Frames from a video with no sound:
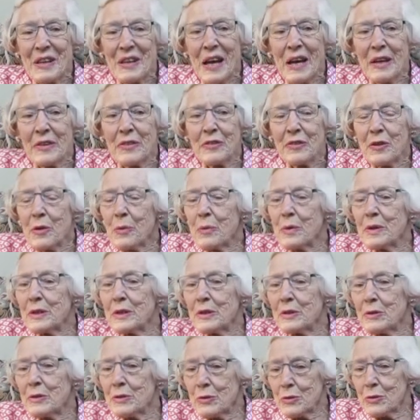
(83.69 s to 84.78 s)
EXO in a
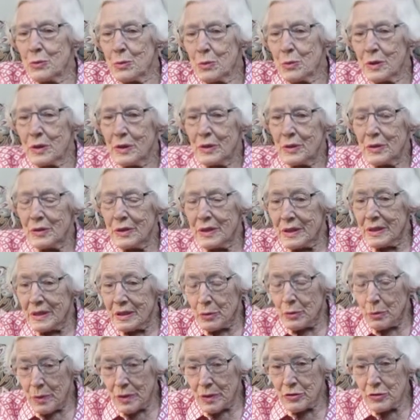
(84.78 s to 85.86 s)
destroyer in
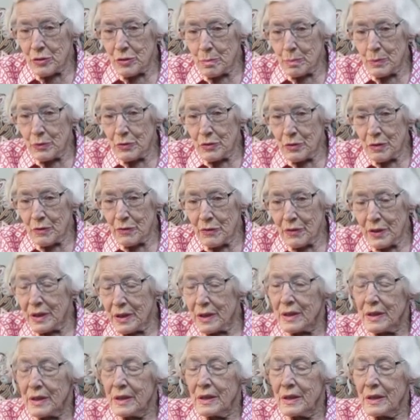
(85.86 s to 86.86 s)
the Western Pacific,